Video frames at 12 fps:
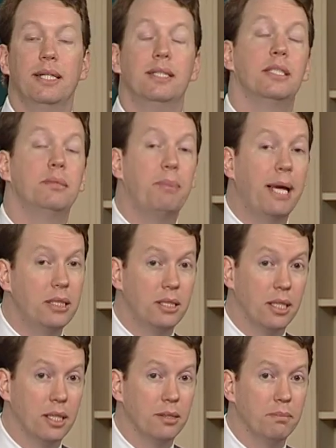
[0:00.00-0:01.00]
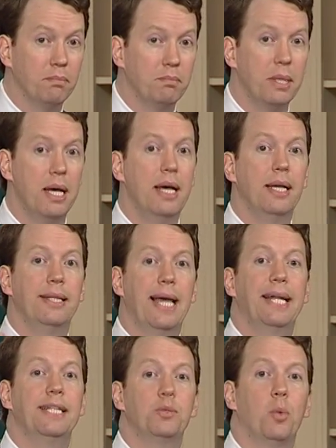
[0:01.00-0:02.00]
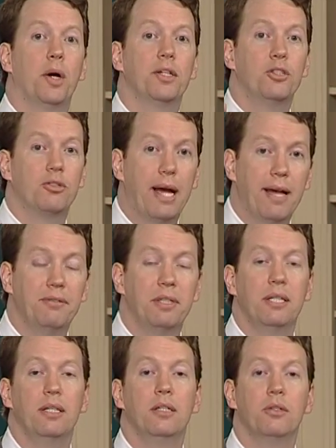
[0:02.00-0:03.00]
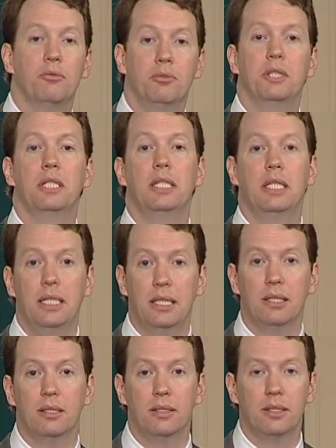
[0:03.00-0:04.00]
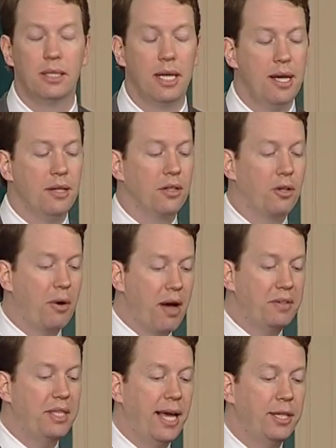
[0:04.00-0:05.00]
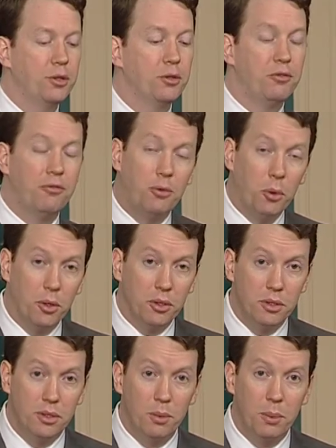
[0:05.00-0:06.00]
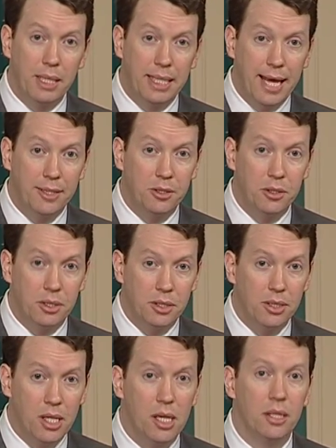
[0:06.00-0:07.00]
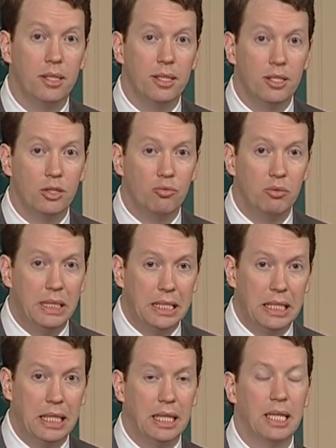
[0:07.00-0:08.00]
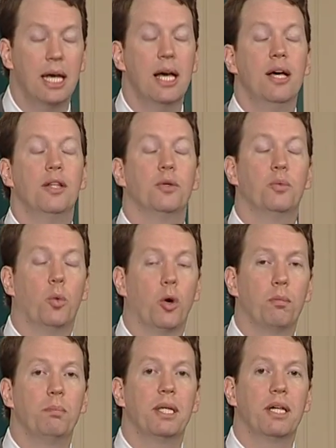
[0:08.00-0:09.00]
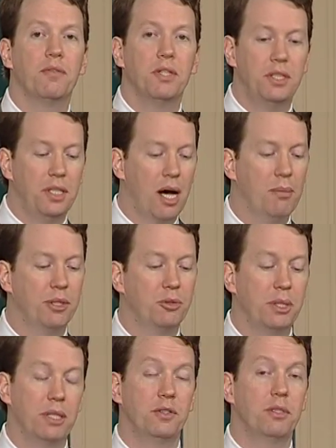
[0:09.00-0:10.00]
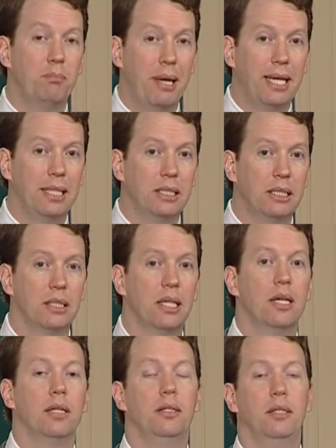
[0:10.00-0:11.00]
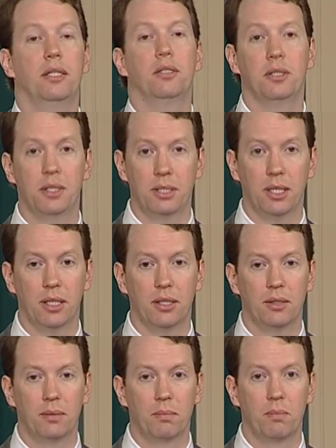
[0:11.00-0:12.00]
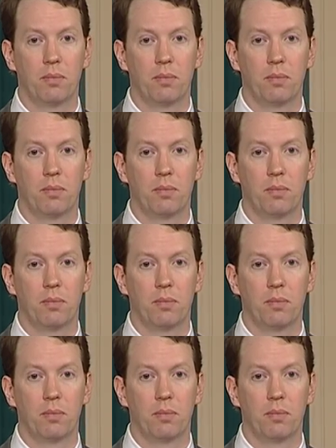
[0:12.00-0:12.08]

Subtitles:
in space-time. That is what gravity really is. The gravitational force that we attach to the sun is really the warping of the geometry of space near the sun.